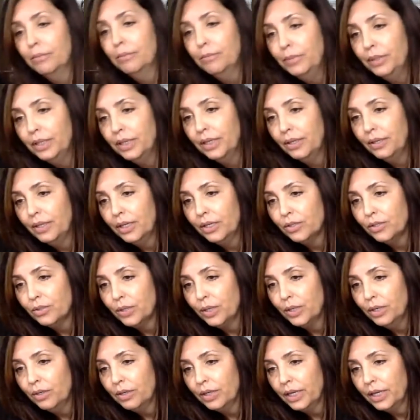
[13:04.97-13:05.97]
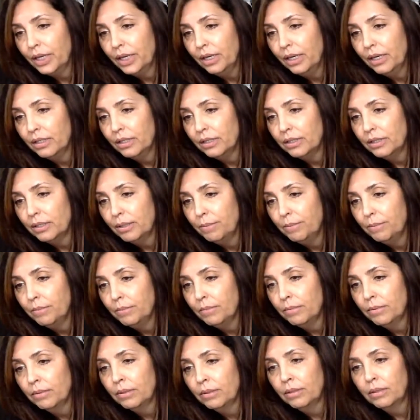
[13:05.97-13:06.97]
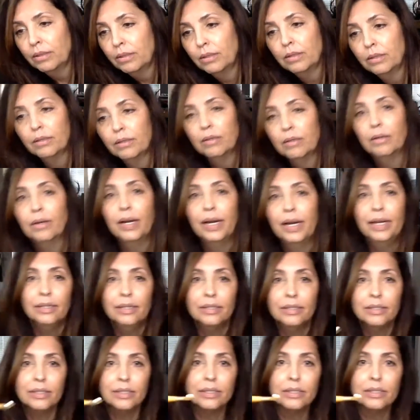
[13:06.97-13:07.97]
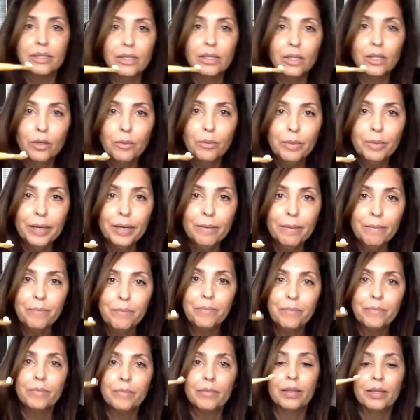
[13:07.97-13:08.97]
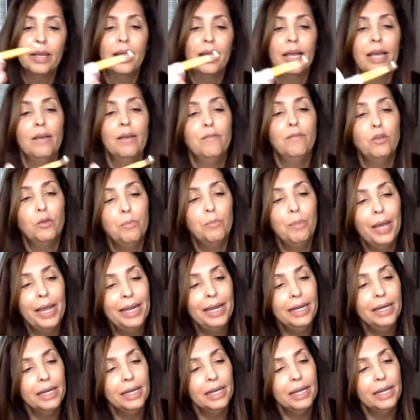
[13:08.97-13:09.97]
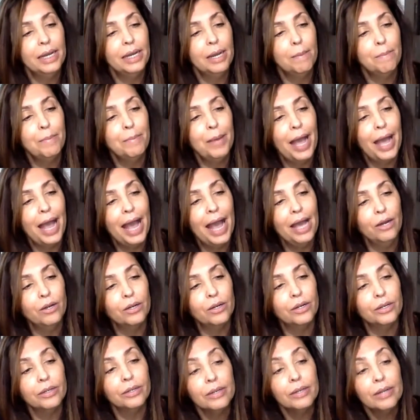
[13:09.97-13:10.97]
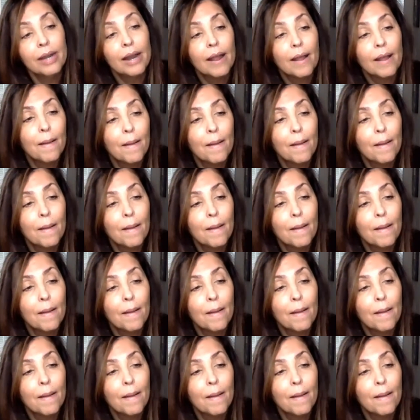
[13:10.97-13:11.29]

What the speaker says: put it on there so I don't get it on something. All right, it's just a little bit. If you paint it in a pattern,